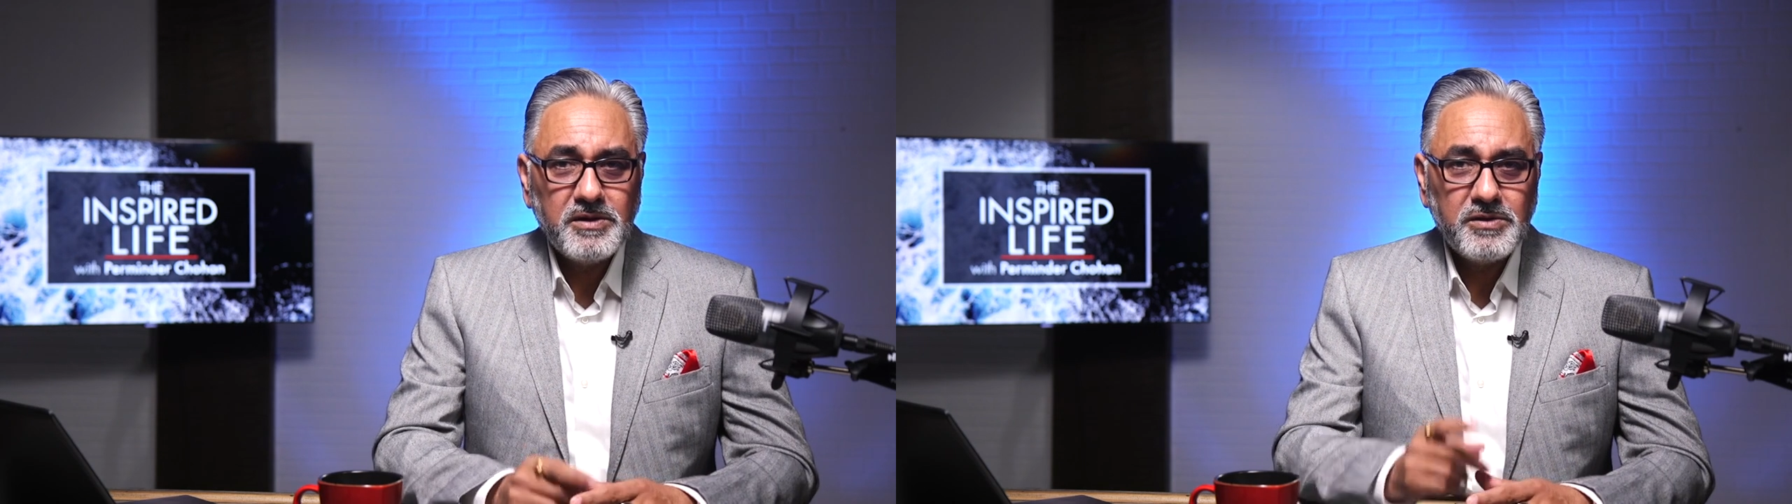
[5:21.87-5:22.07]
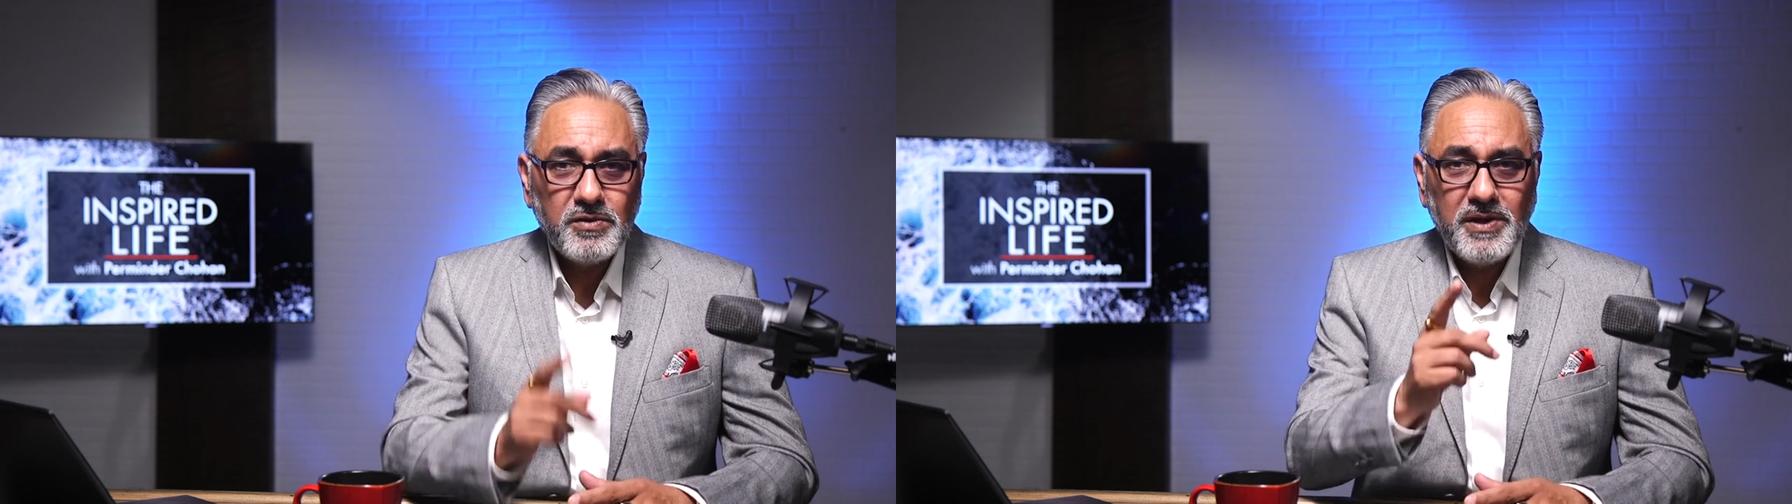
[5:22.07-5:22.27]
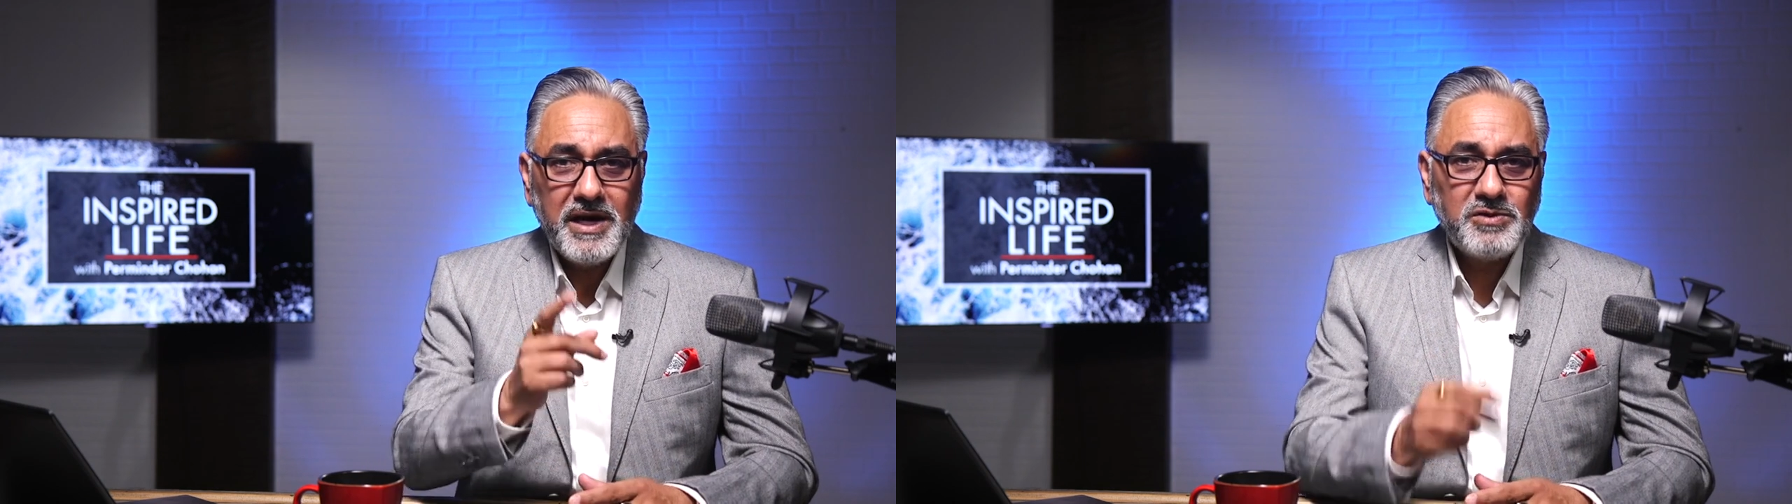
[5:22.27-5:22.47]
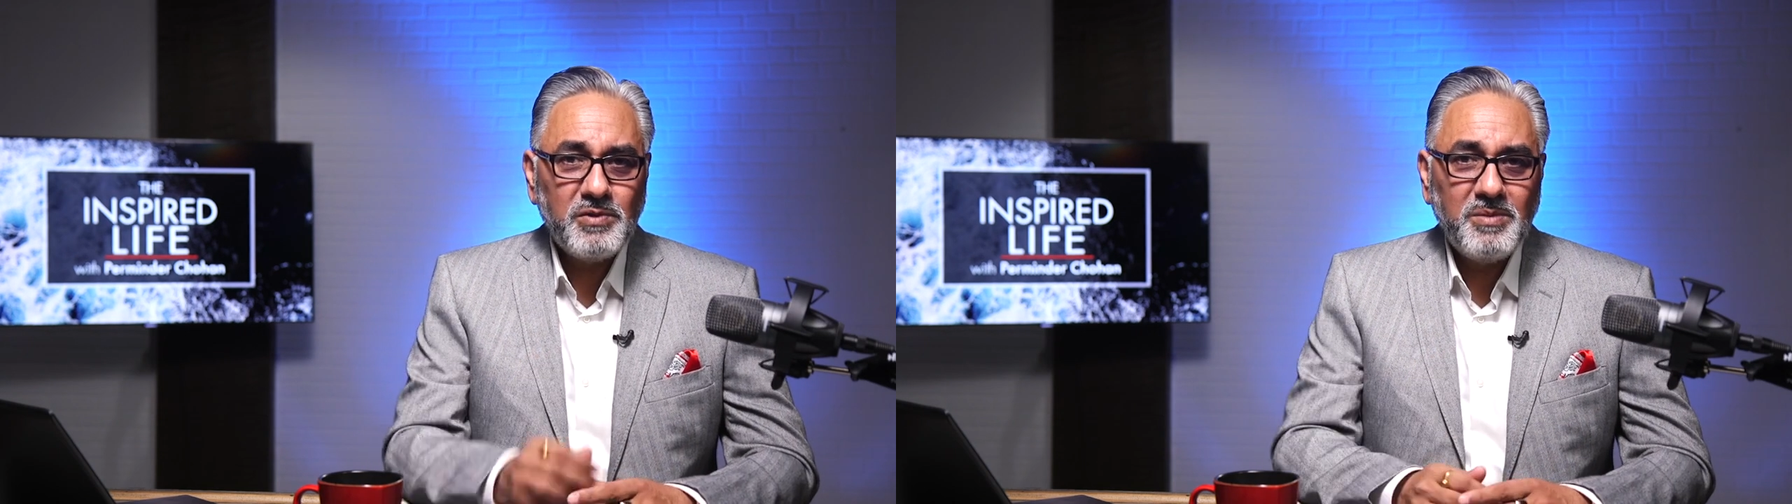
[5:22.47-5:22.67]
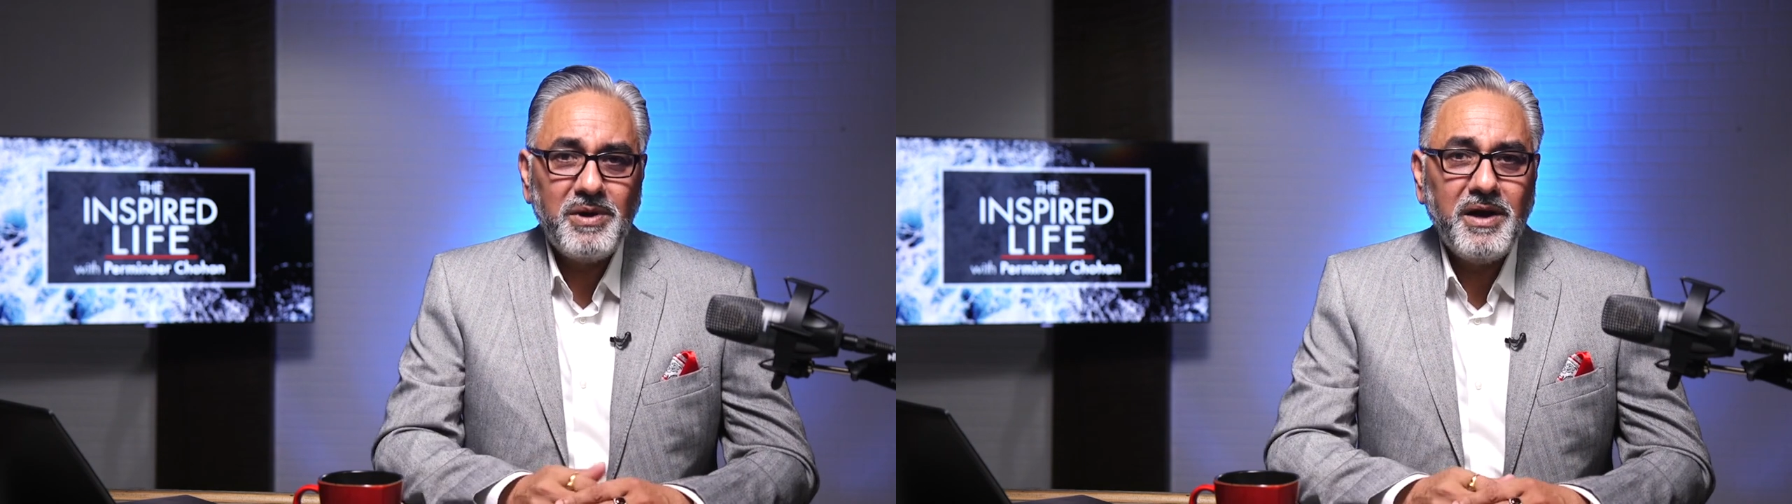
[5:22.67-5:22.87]
So that's
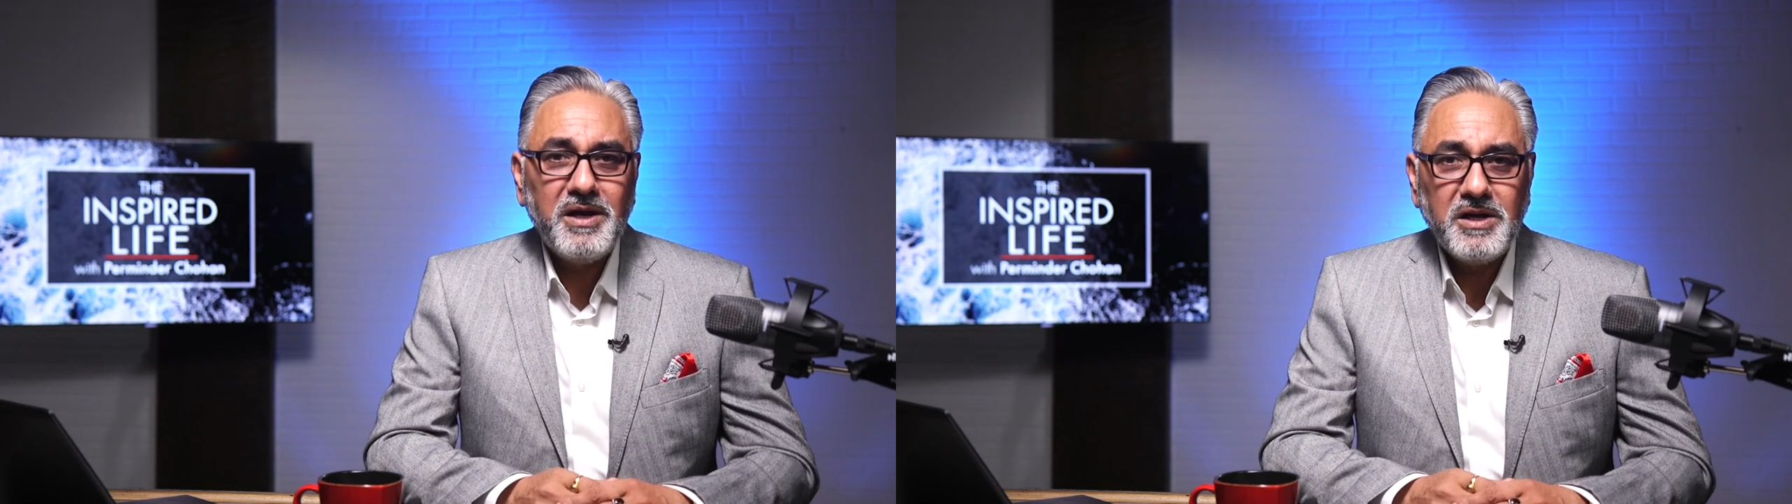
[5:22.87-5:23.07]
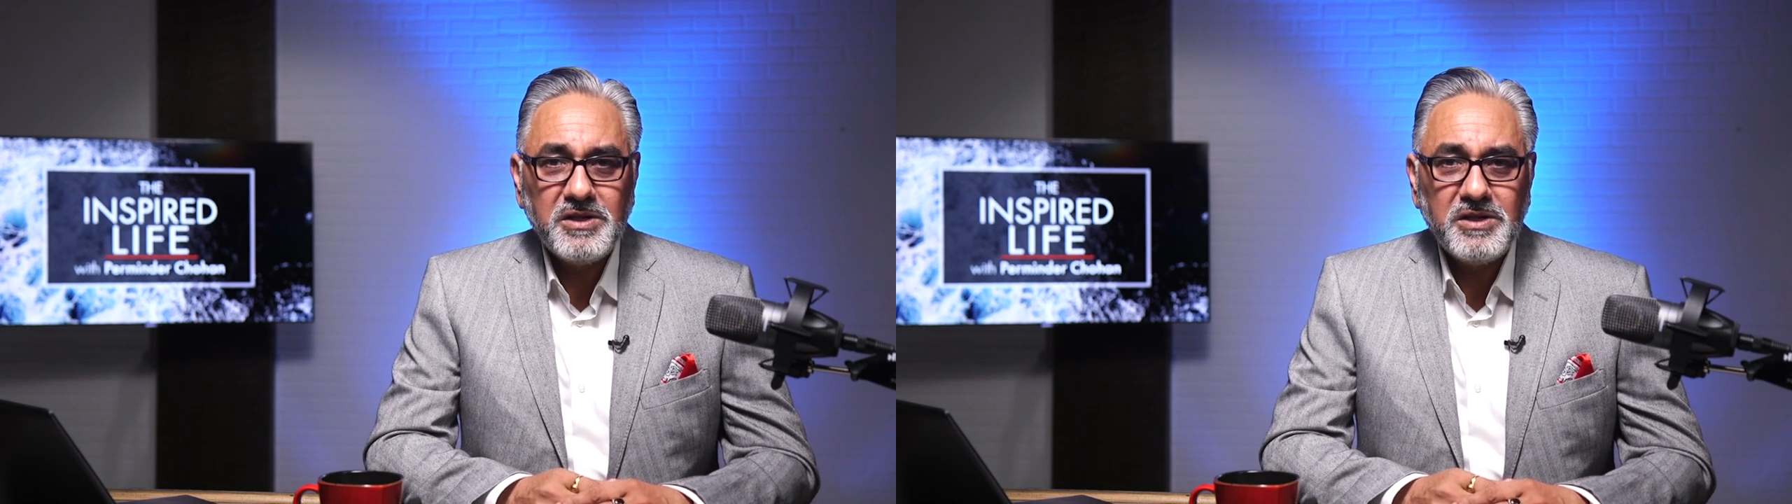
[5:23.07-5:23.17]
why planning